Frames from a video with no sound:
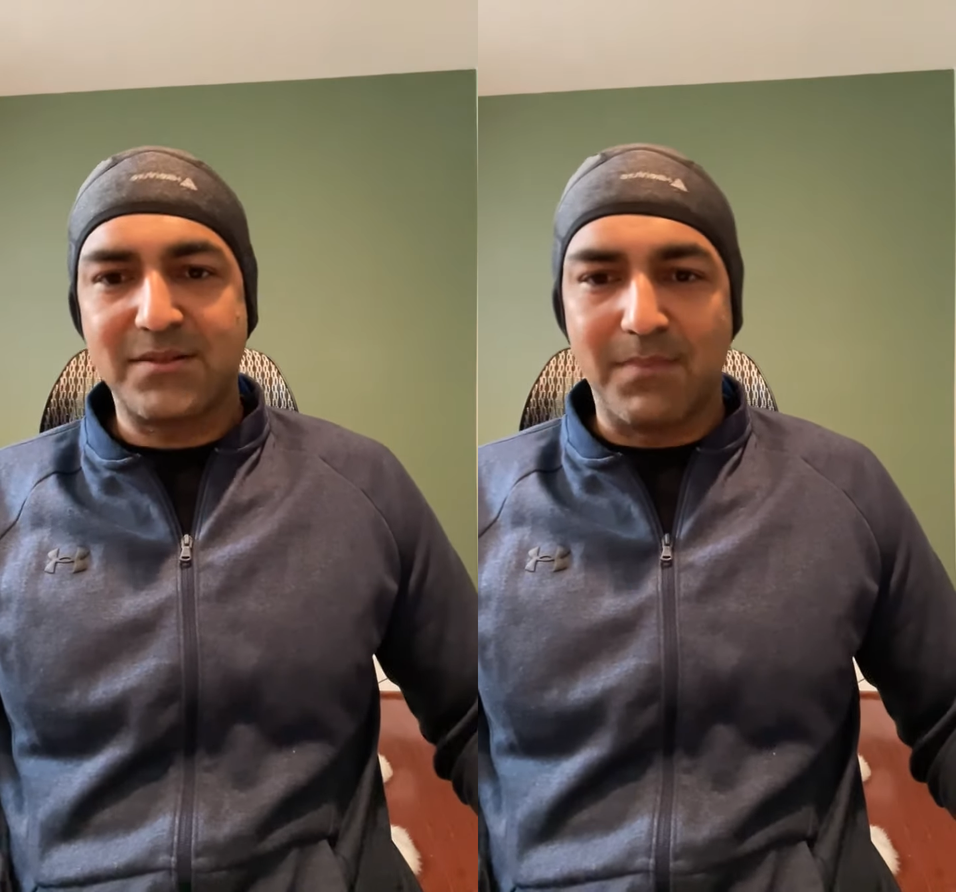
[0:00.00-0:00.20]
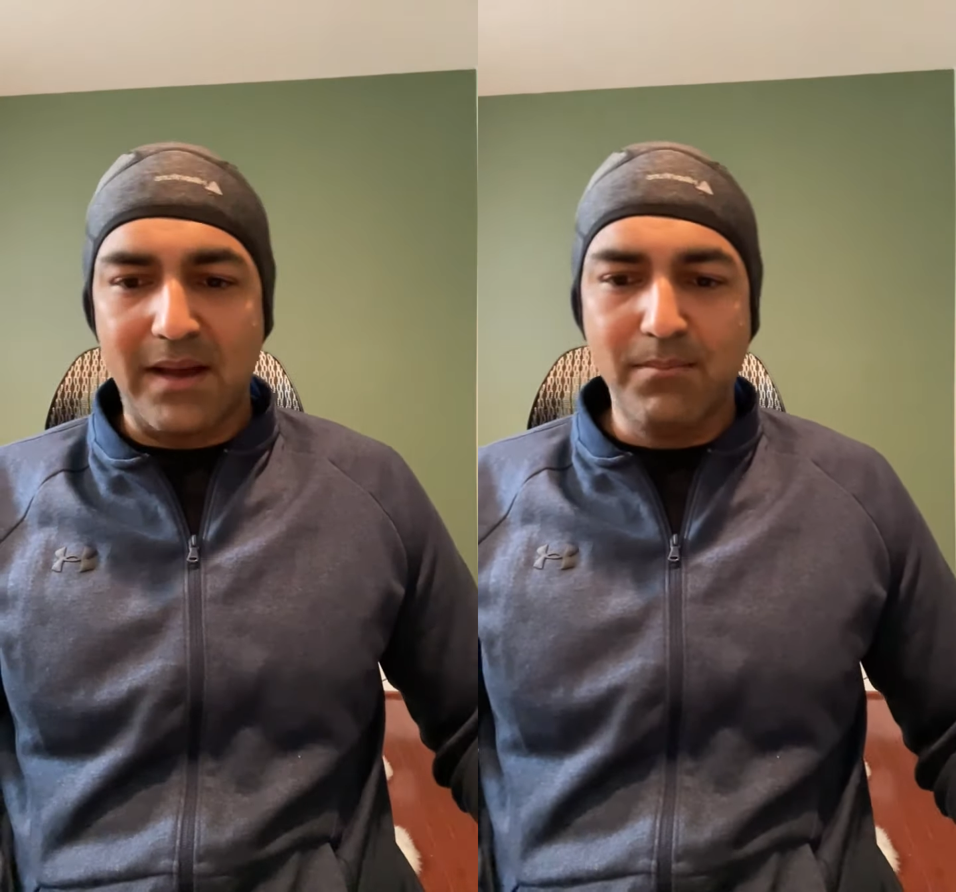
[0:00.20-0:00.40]

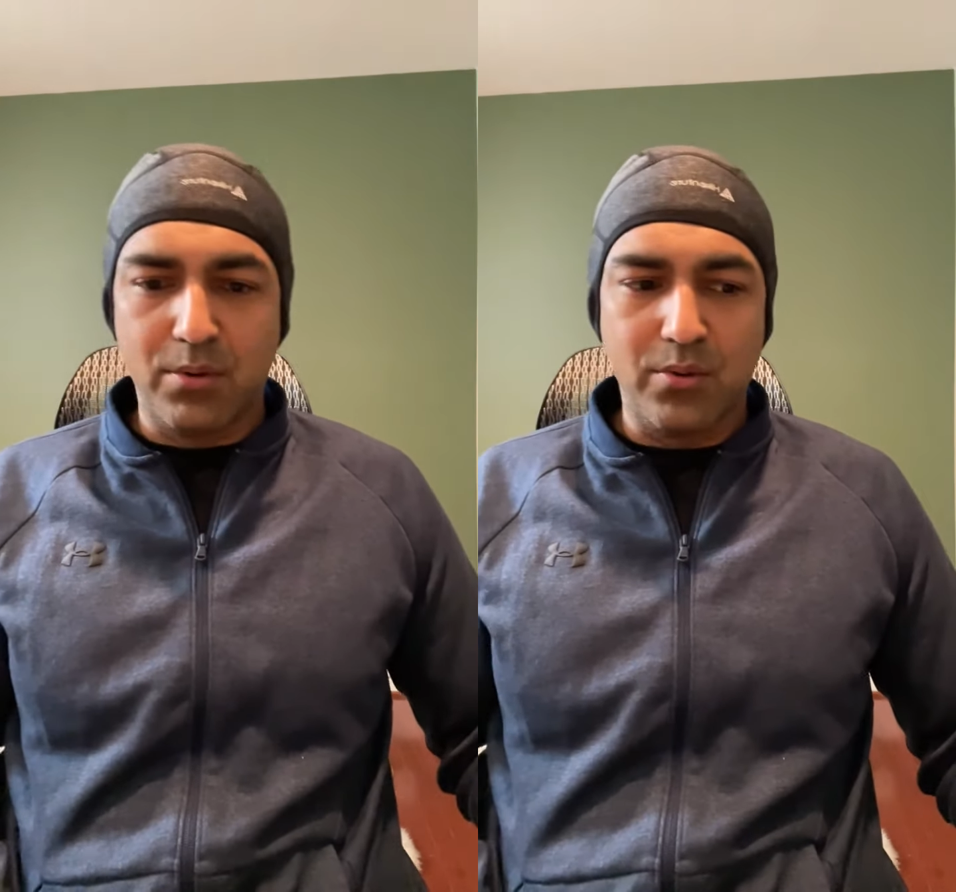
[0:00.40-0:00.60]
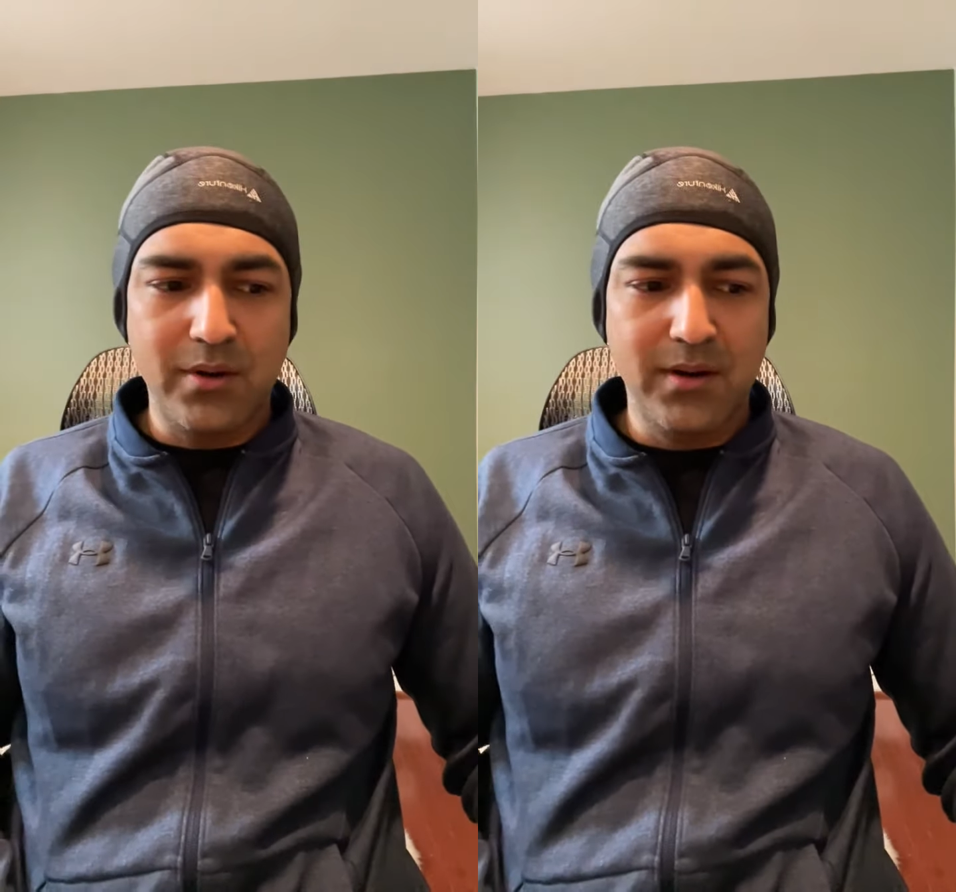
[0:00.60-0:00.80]
my
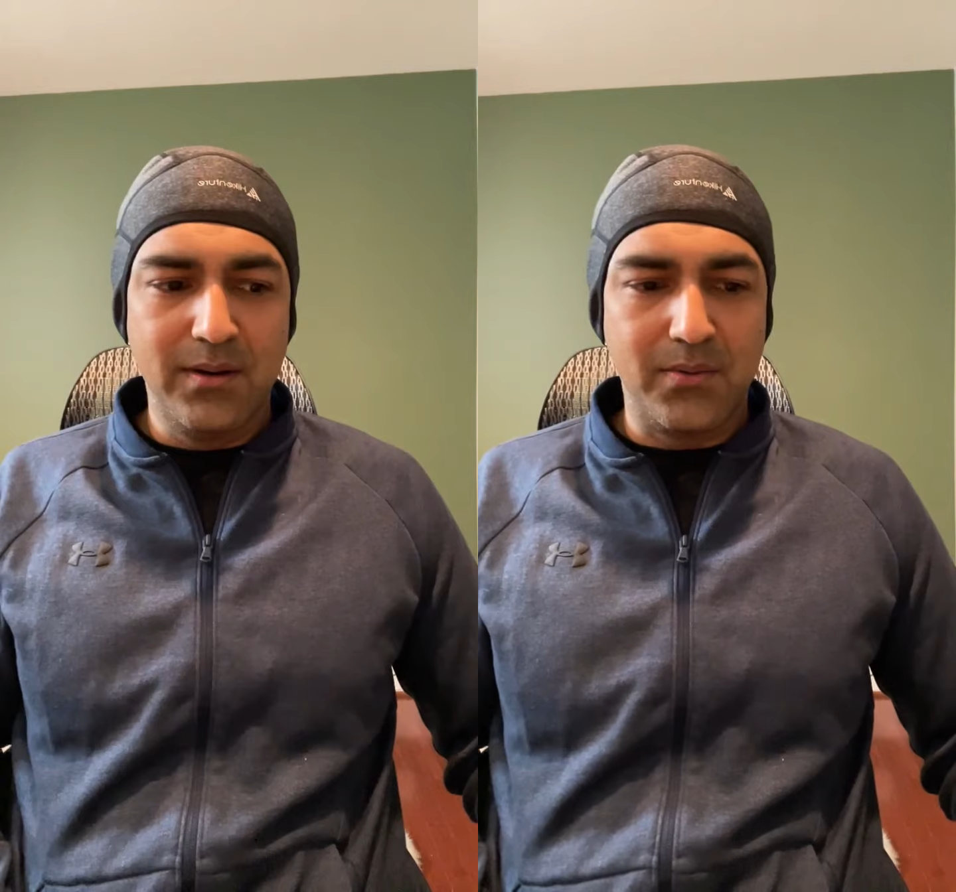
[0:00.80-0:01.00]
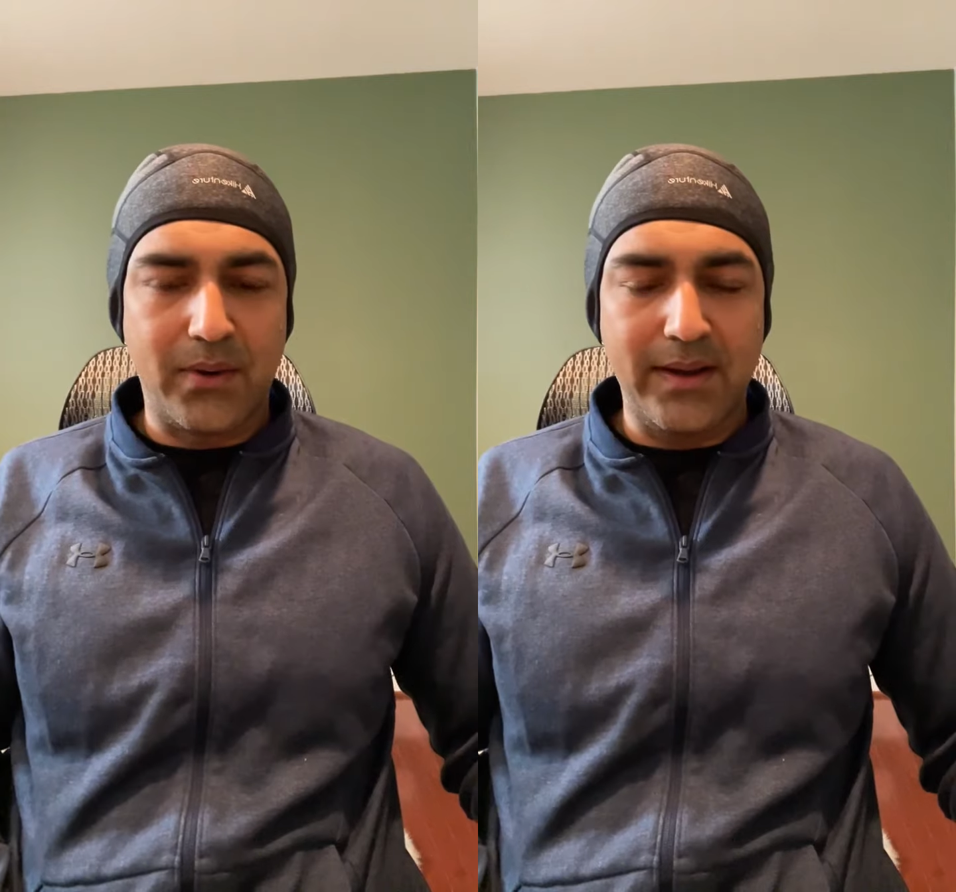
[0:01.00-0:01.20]
book,
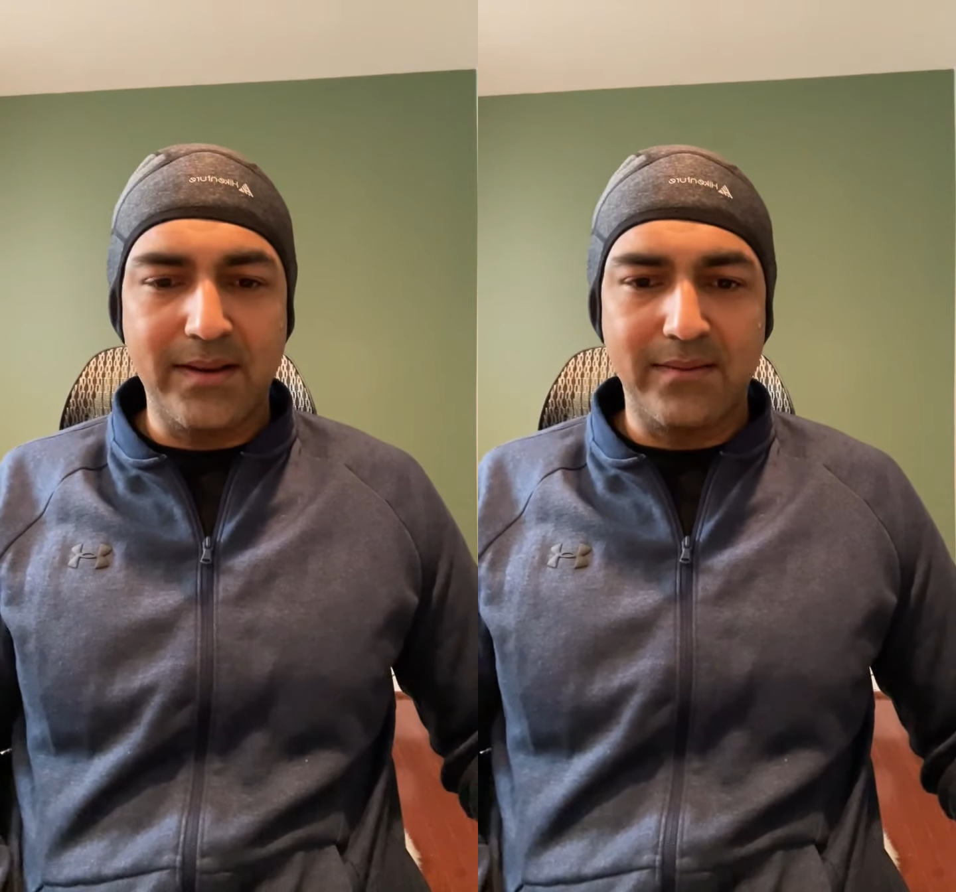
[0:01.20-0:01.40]
right?